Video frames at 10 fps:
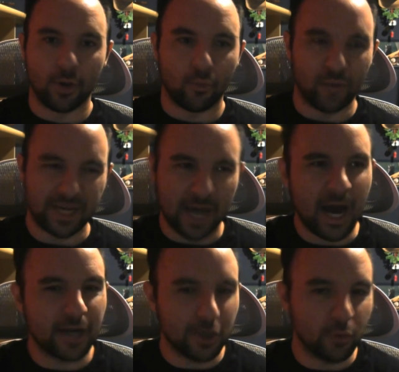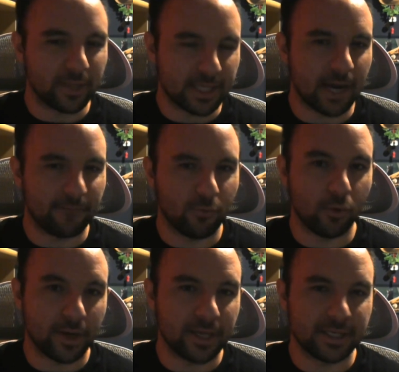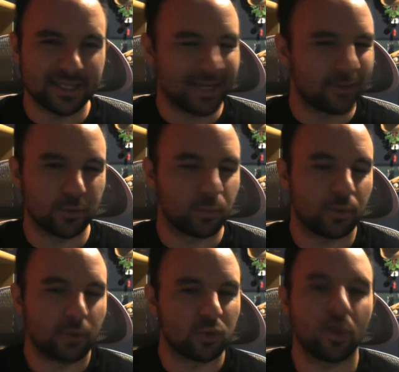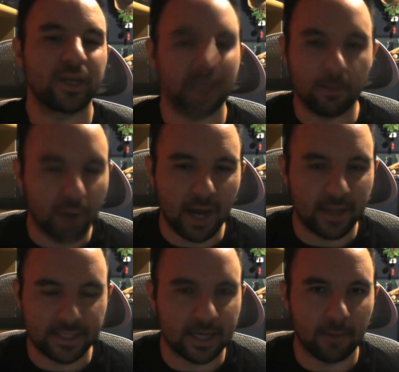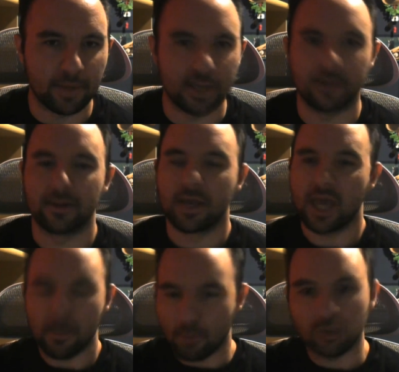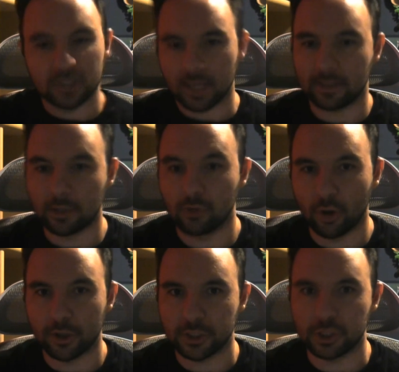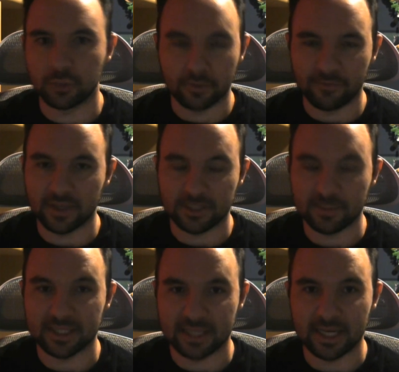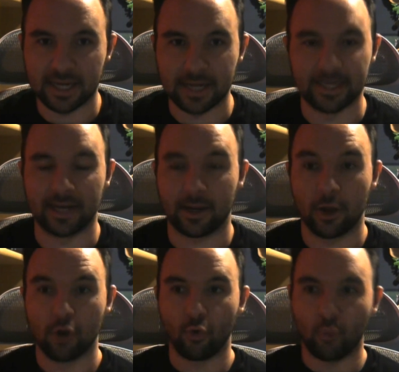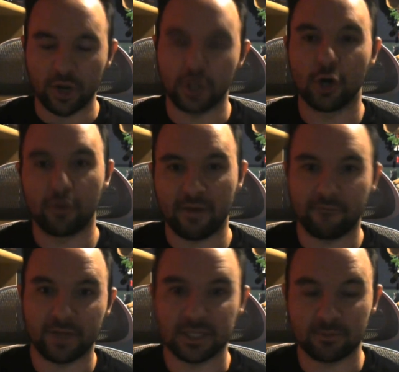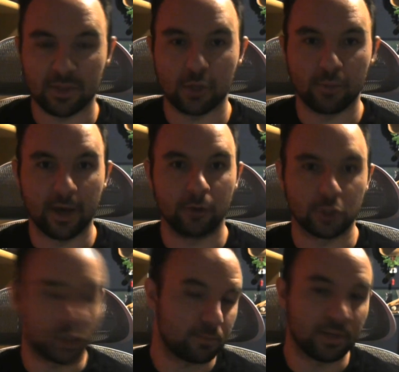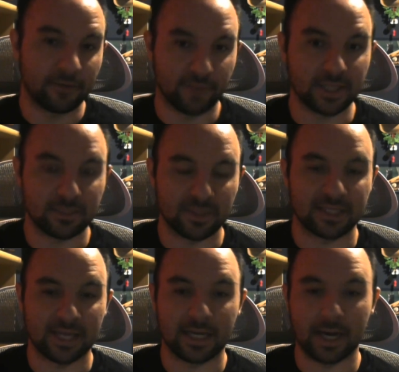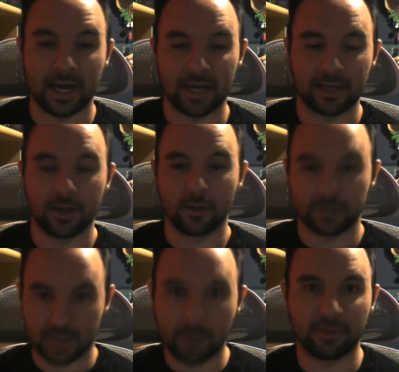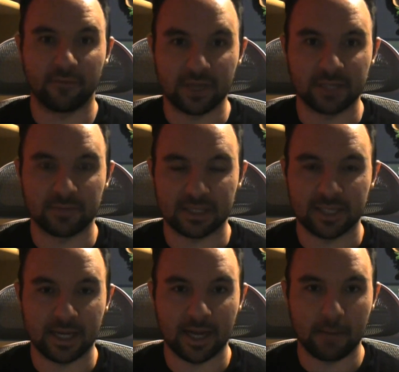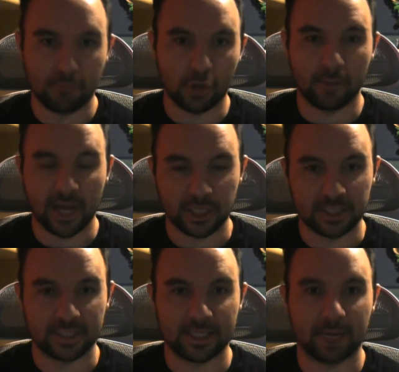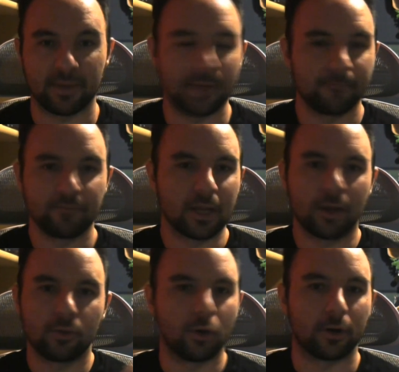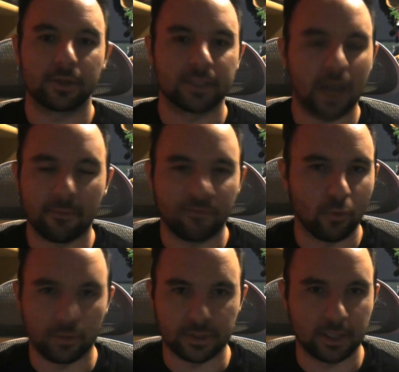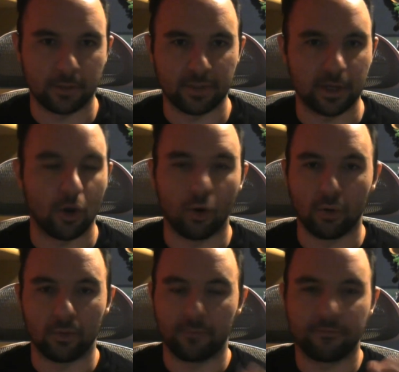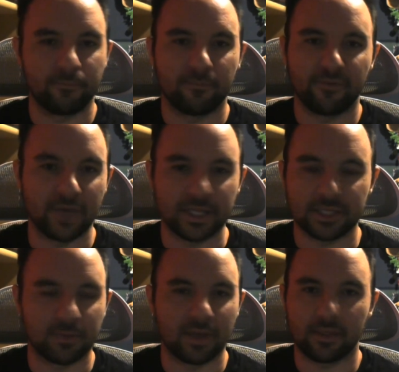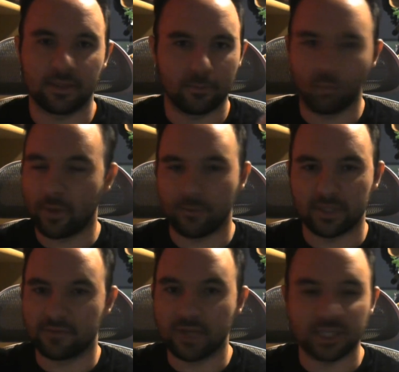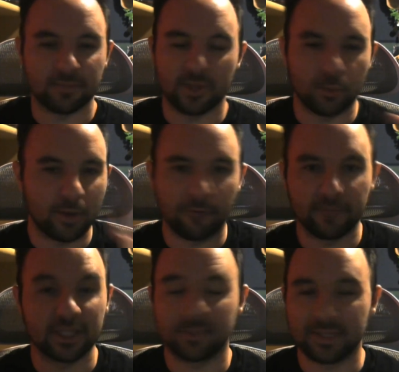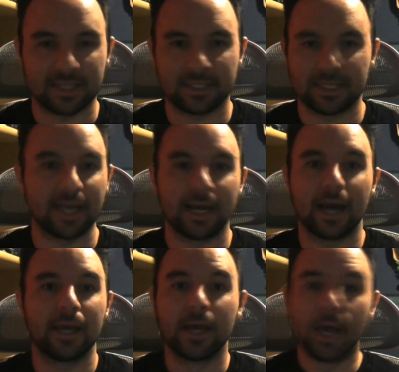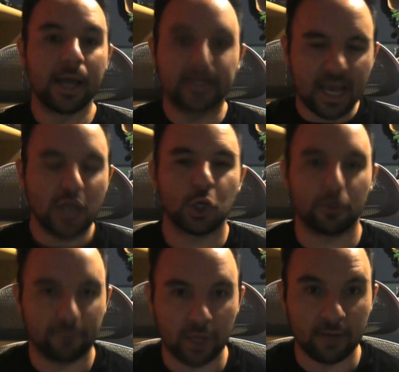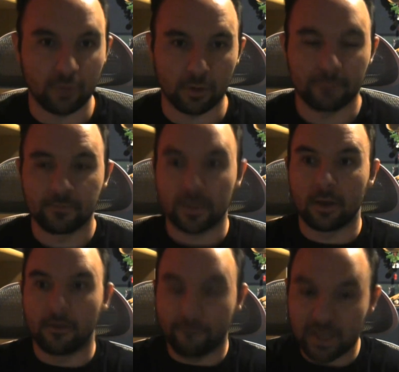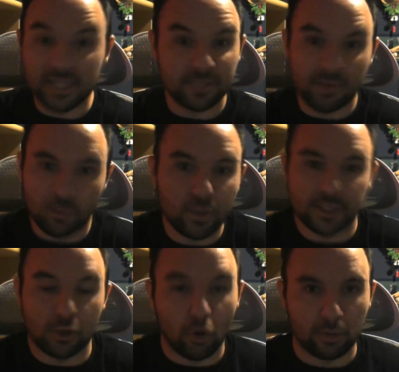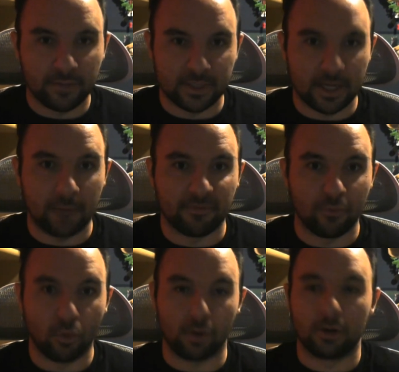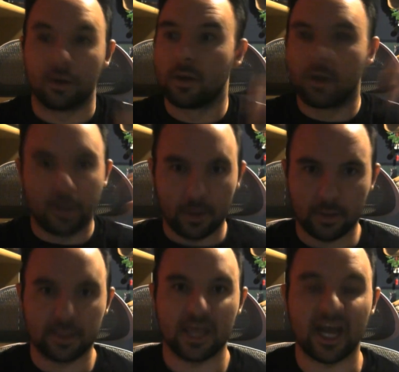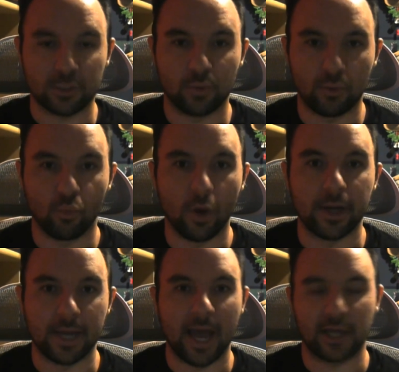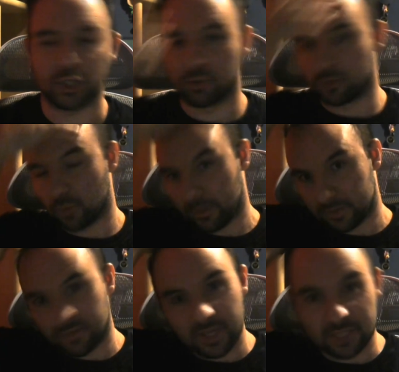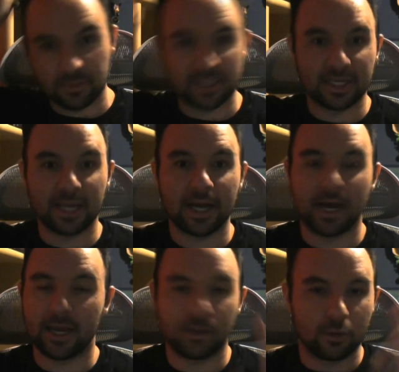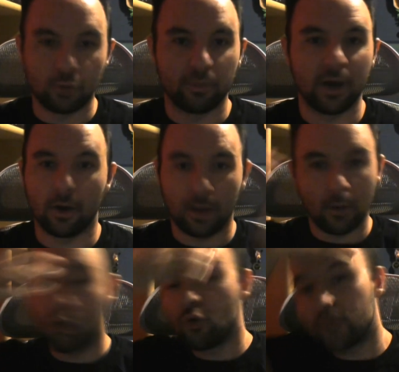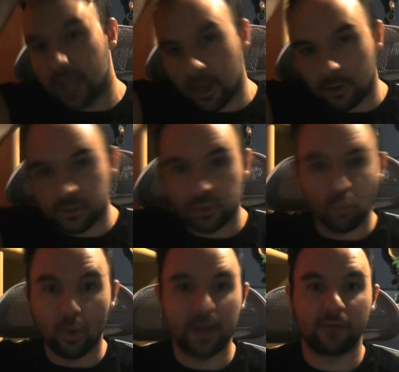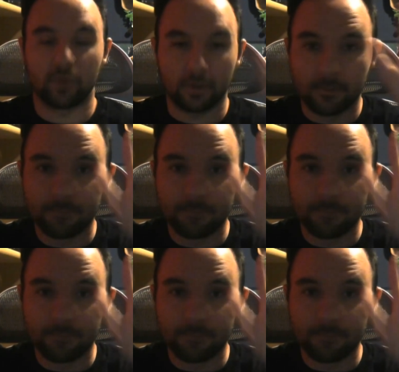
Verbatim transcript: we kind of know what the top four is. Like there, there was one Tenpai in the top eight. It most likely lost to the Fiendsmith Snake Eye deck. We know that Fiendsmith Yubel just beat a Fiendsmith Snake Eye. There's a couple of Fiendsmith Snake Eye mirror matches in the top eight. Look, top four is going to be all Fiendsmith, whether it's Fiendsmith Yubel, Fiendsmith Snake Eye. Take your flavor. Fiendsmith was in all of the top four. That's what won nationals. Whether it's Fiendsmith Snake Eye, Yubel, who cares, whatever.